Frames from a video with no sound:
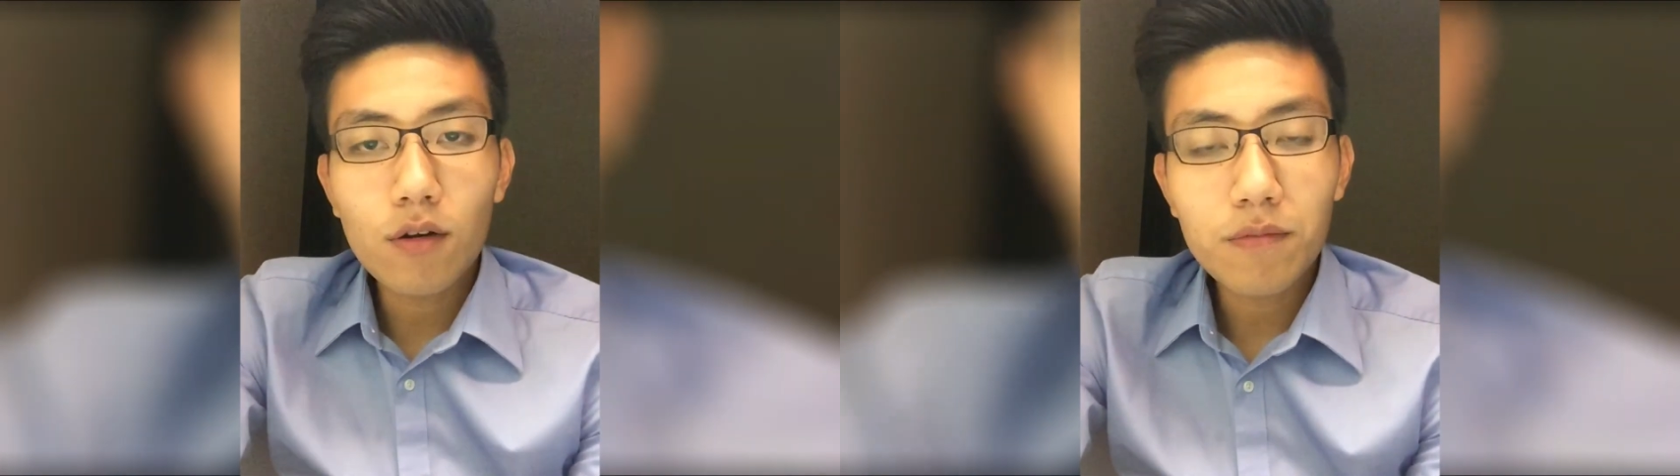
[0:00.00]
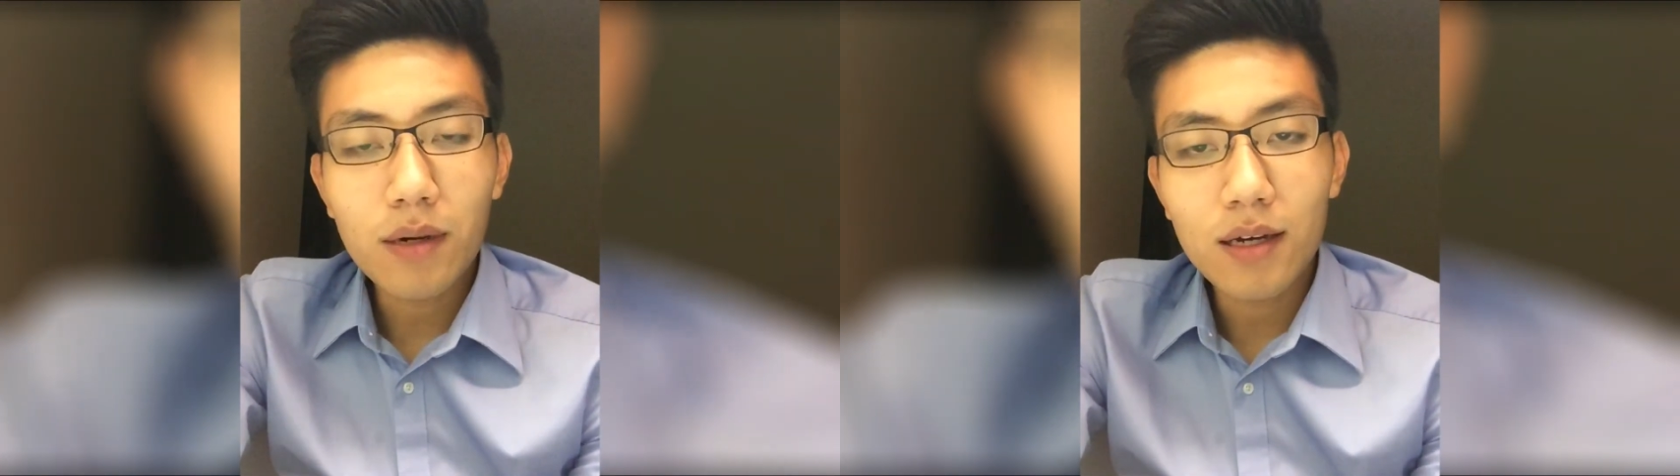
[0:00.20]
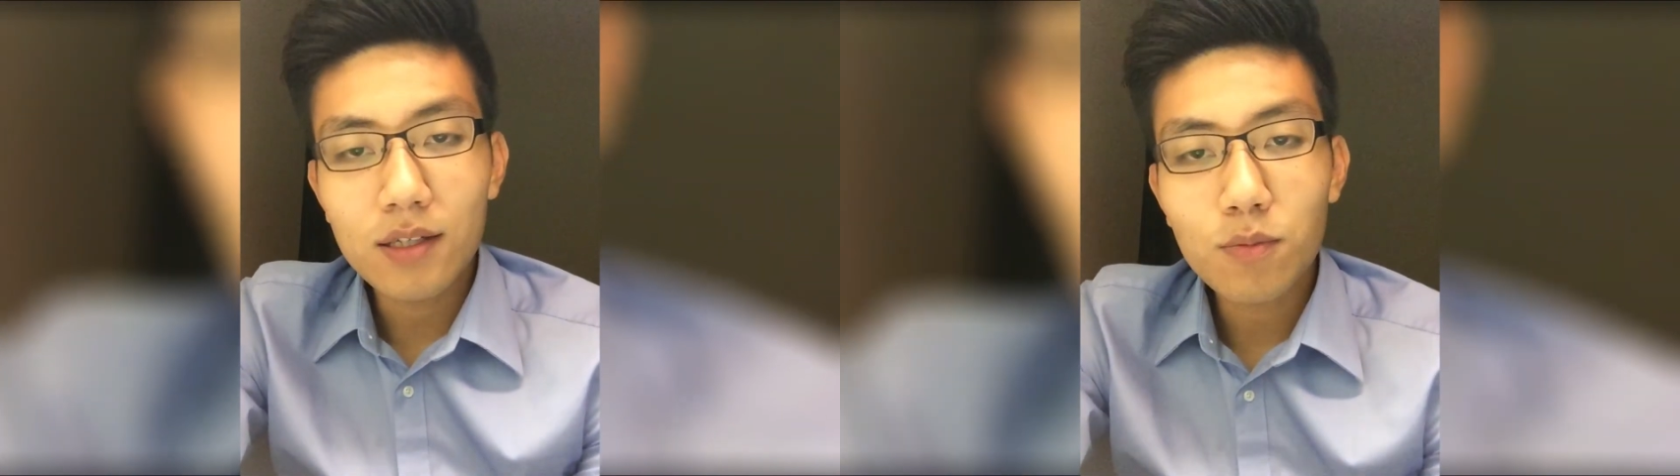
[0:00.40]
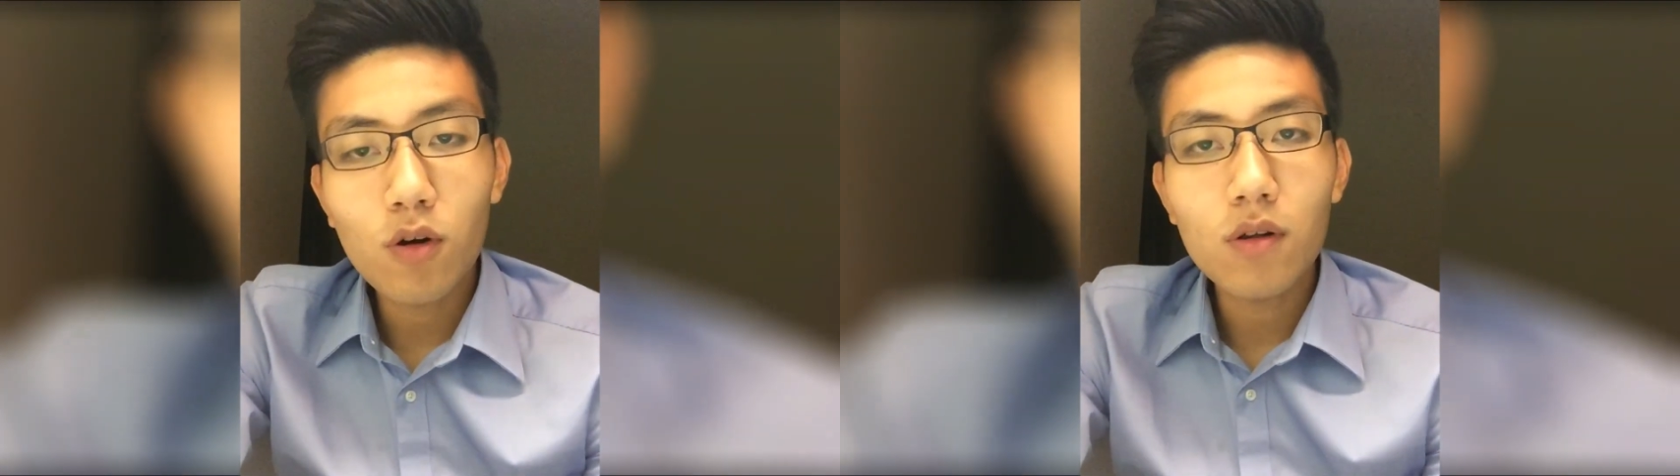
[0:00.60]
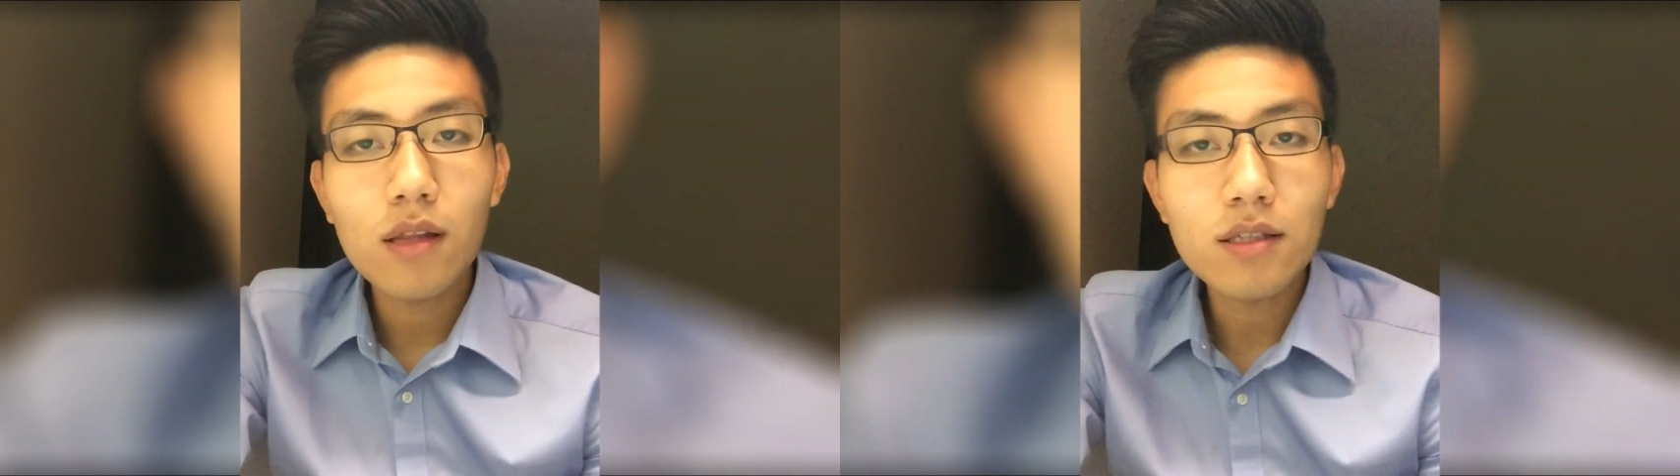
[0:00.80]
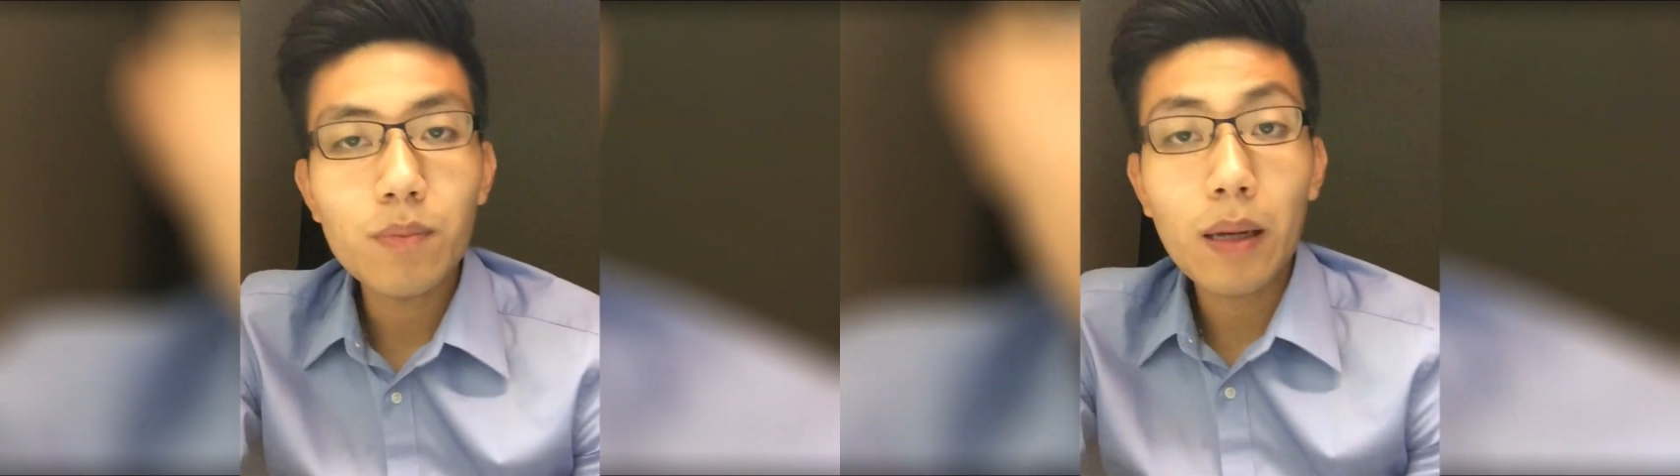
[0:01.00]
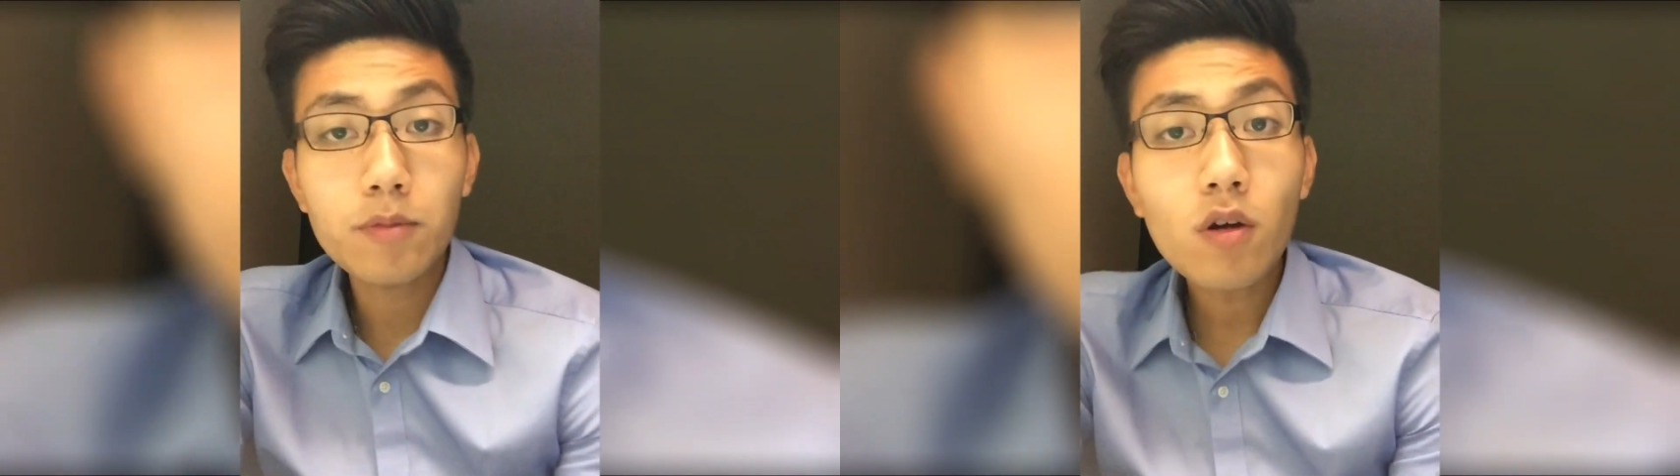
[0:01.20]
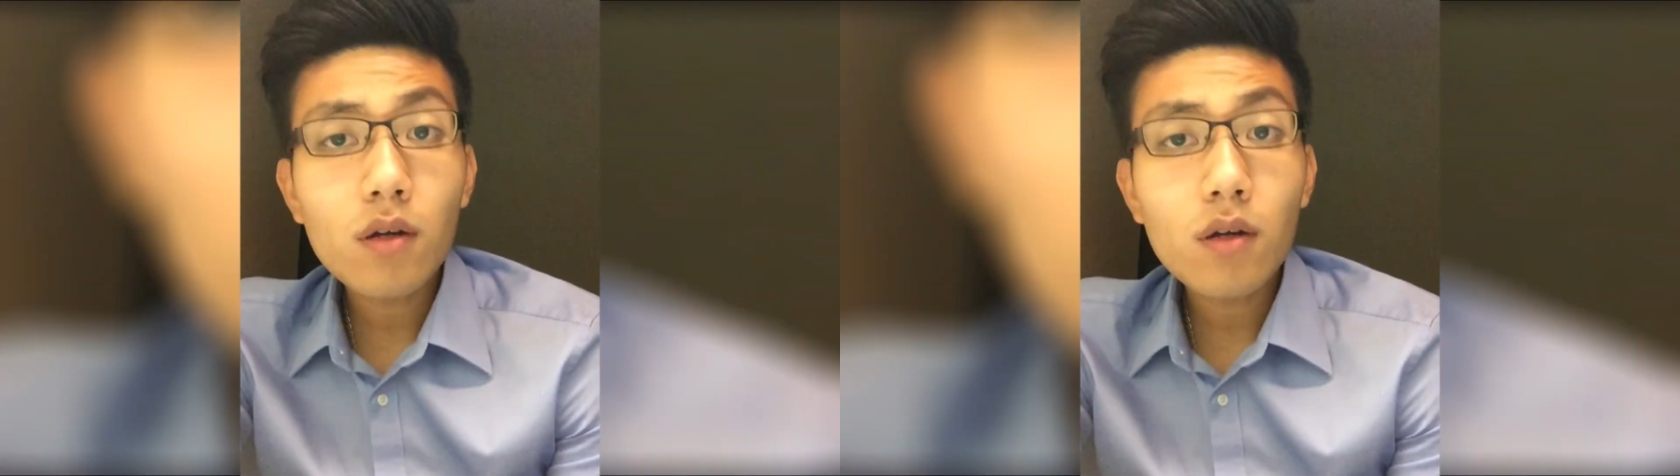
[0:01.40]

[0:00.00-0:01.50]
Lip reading: of my small little pep talk.